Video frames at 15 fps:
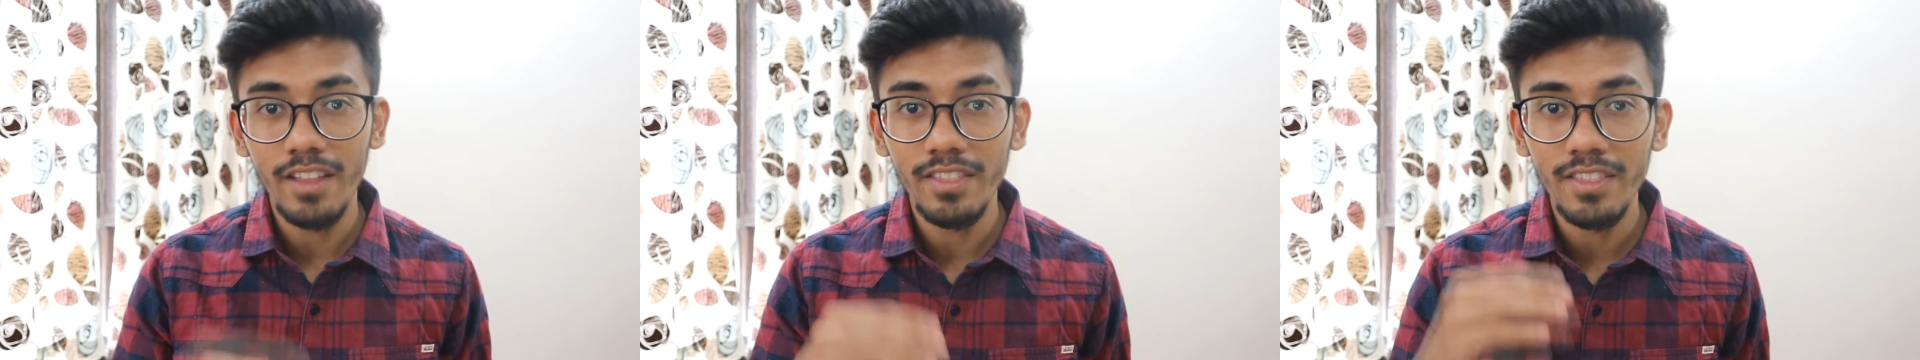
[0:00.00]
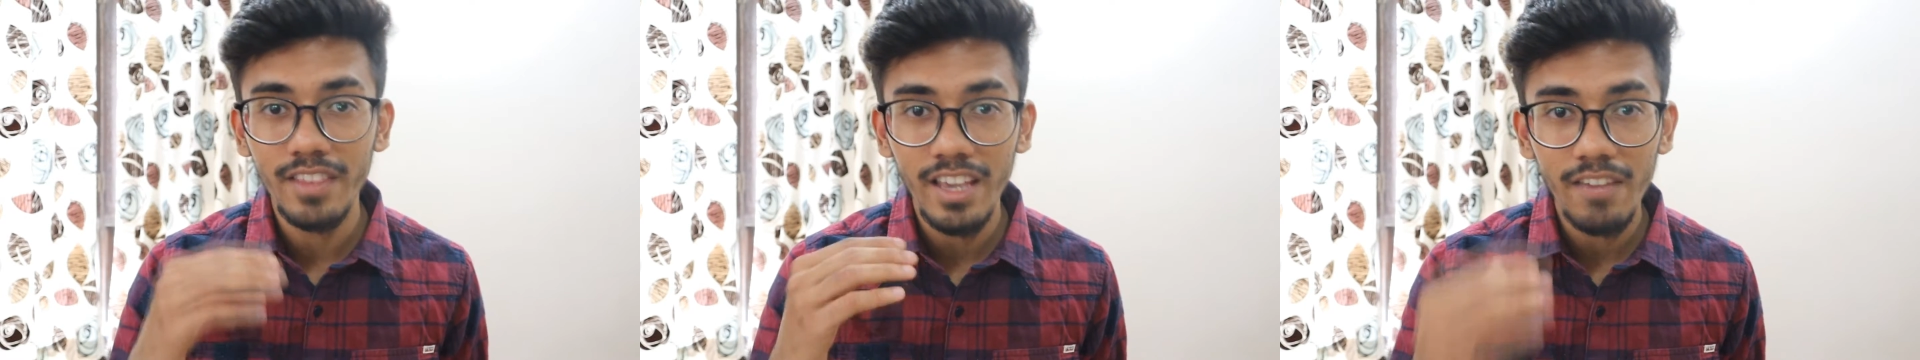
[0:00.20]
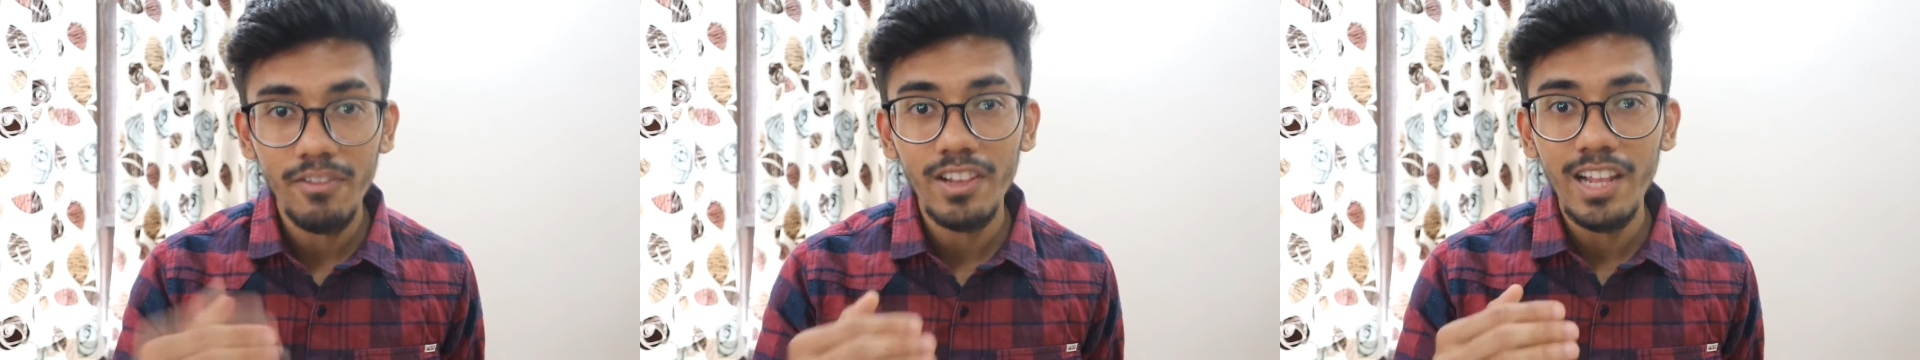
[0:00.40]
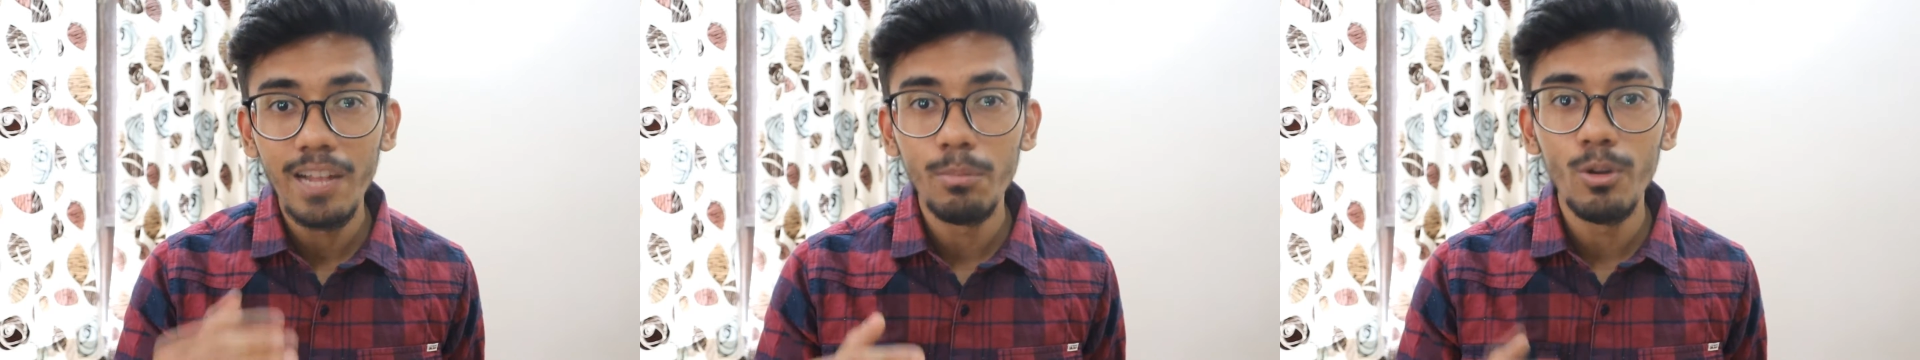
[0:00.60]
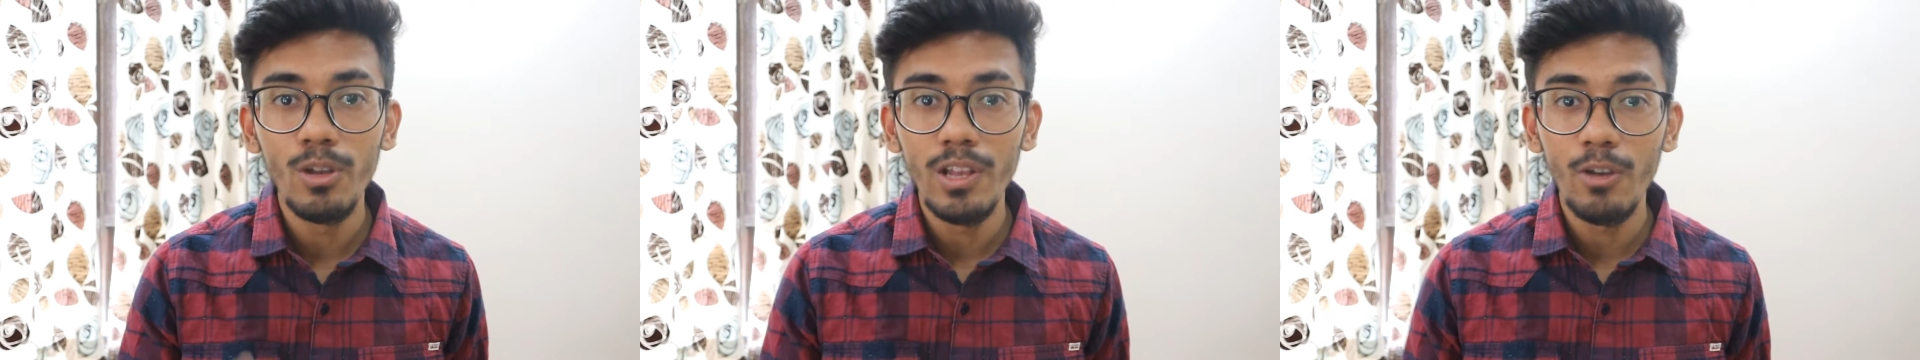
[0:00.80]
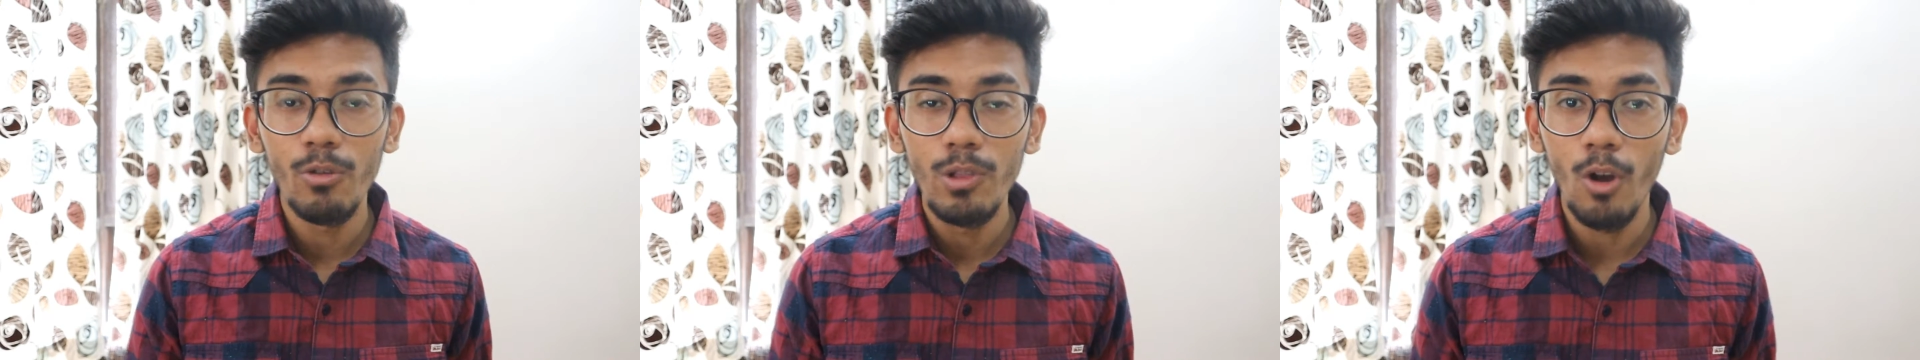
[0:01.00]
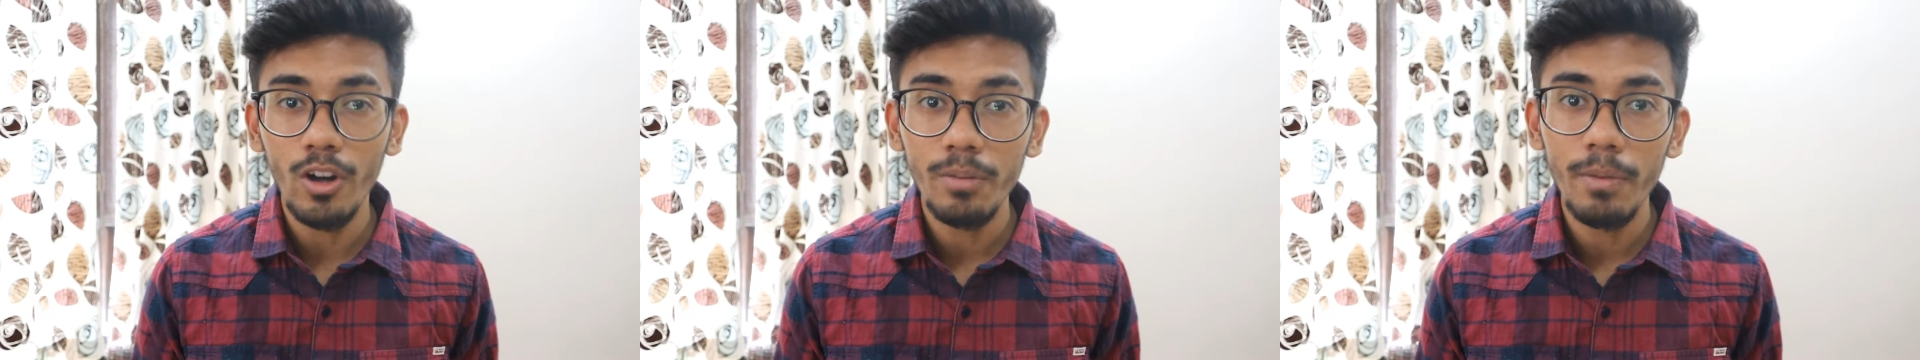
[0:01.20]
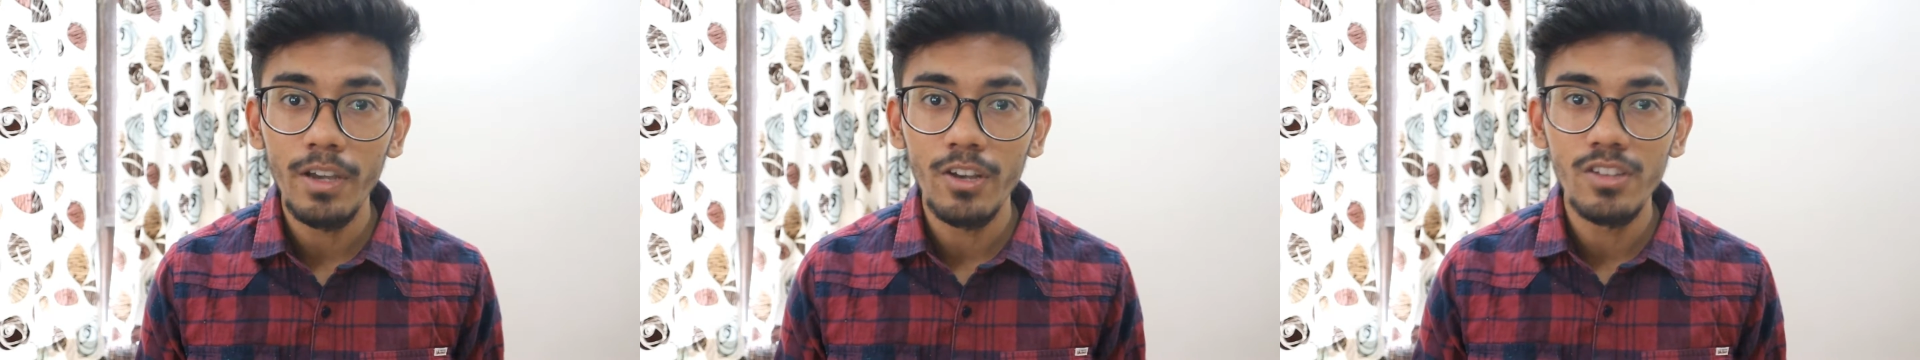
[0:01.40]
and they will help you a
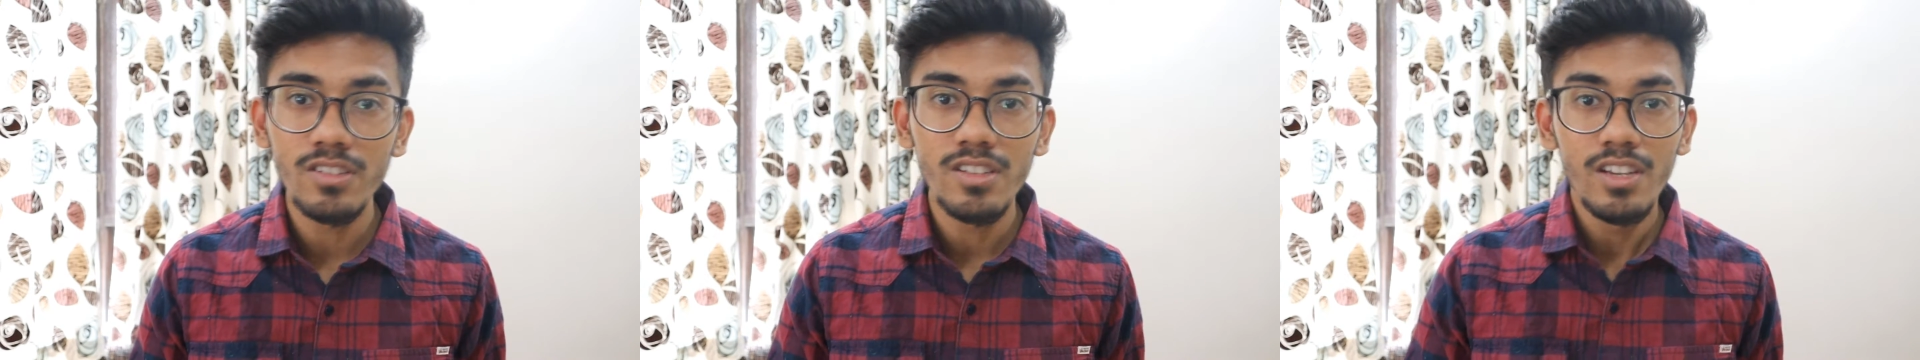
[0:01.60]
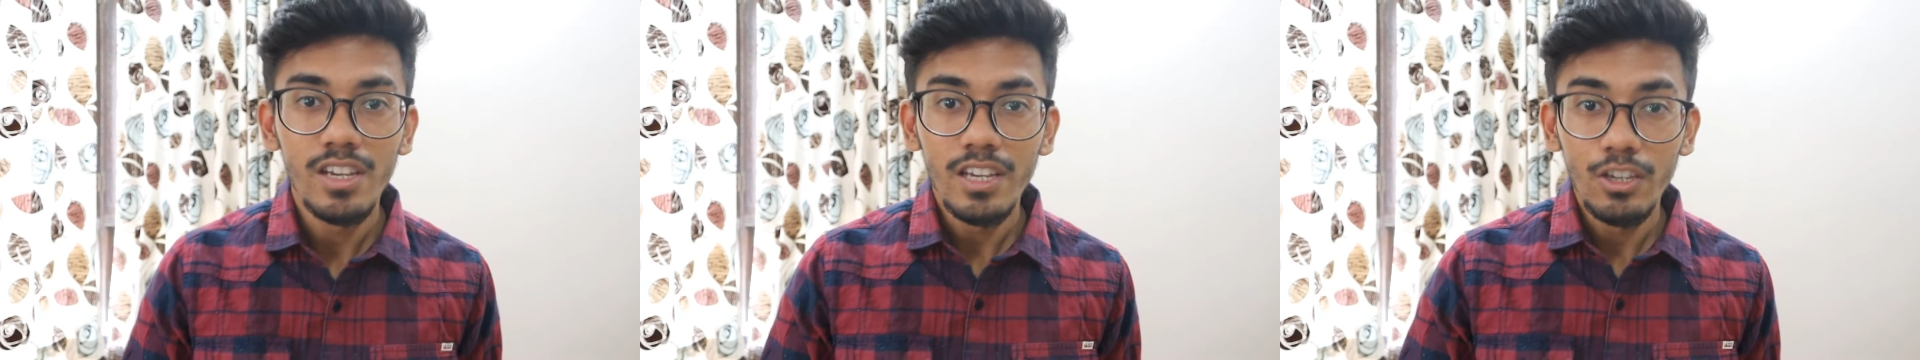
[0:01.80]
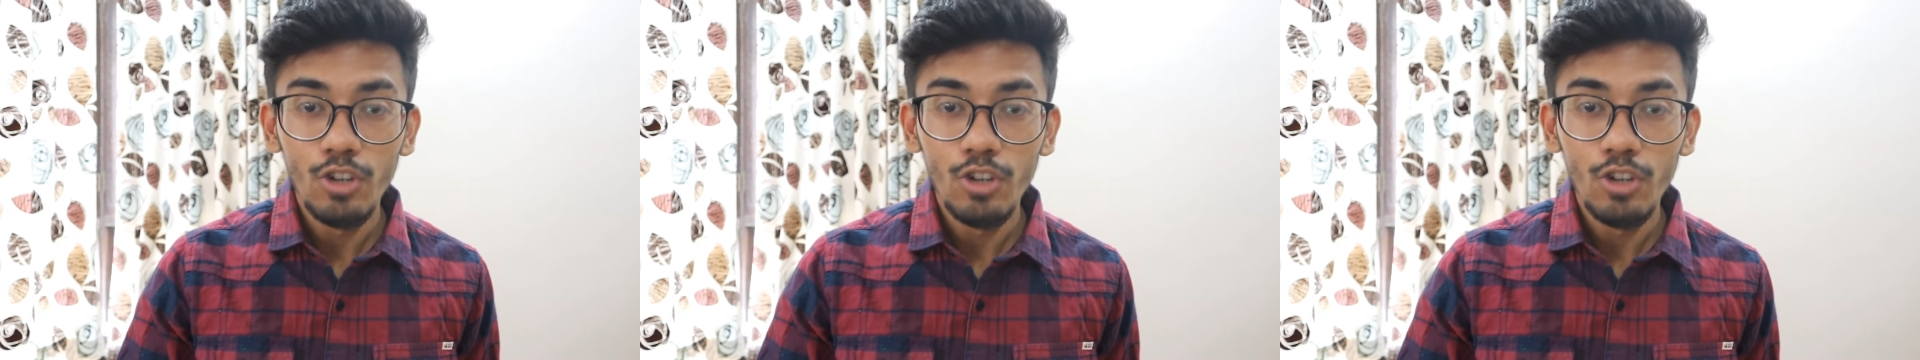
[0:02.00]
lot because